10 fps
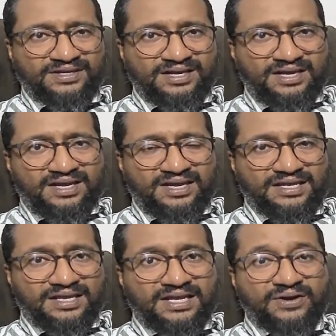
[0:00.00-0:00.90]

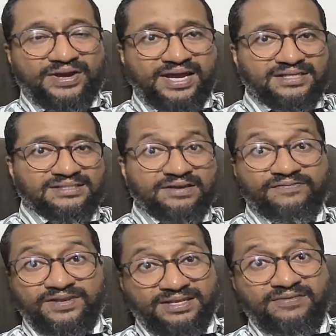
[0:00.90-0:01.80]
in our heads. If
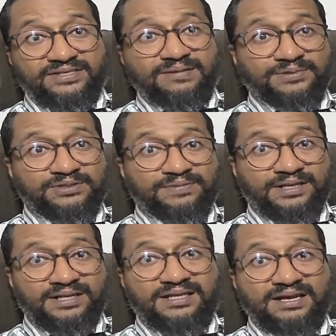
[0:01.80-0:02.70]
there is a
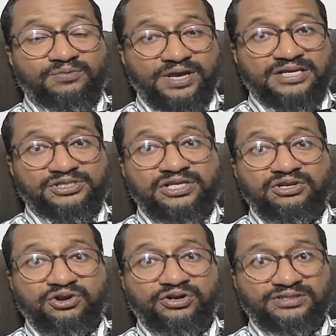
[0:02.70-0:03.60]
possibility that we actually
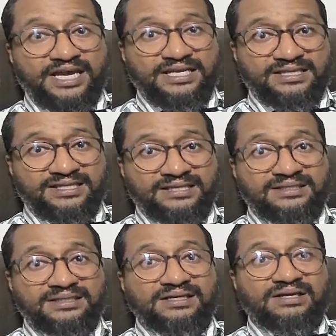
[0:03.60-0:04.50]
learn anything,
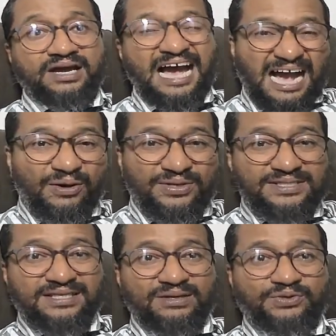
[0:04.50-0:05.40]
how is
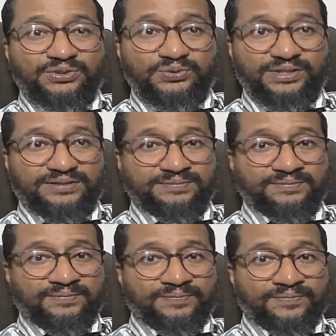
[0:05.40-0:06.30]
it that we do it?
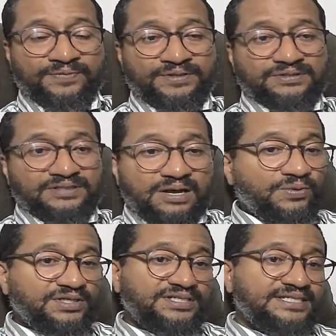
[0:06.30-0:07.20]
That
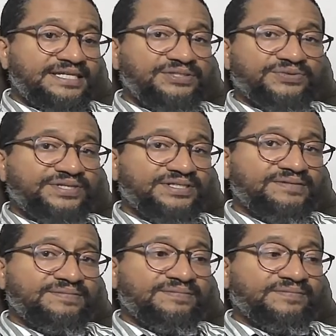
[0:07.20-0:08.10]
was his interest.
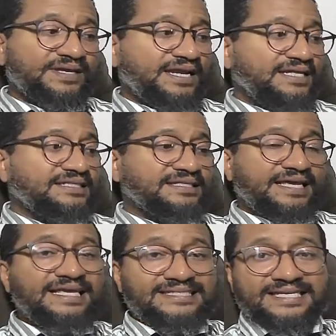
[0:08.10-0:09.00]
And at
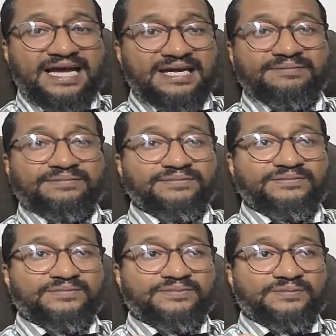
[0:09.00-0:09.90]
his time,
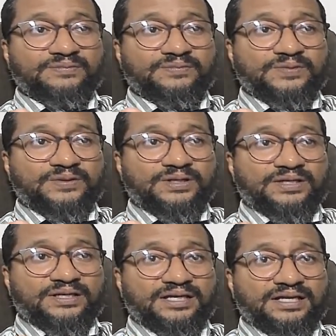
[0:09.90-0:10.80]

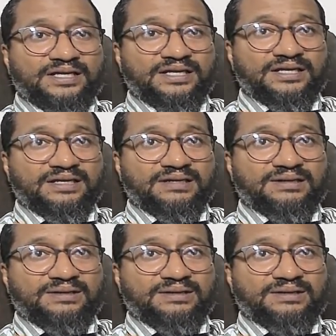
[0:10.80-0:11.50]
uh,